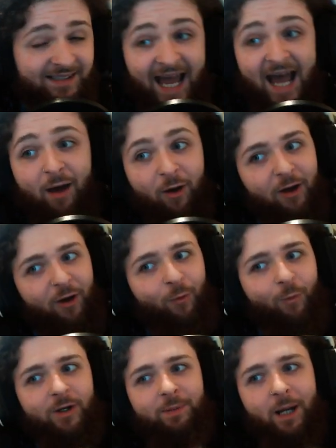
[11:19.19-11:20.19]
That
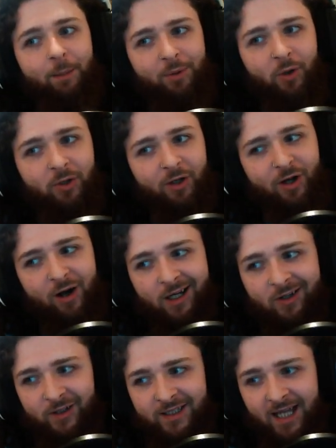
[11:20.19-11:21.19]
would have been a broken card.
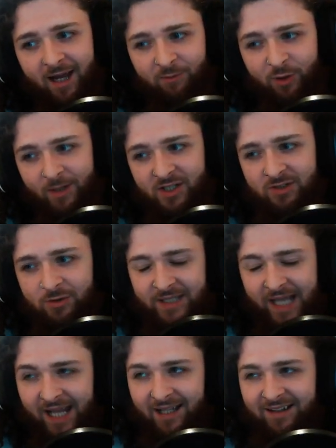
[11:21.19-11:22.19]
God damn, you imagine you
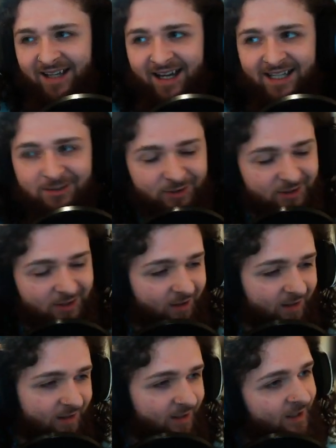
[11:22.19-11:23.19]
take the highest cost card.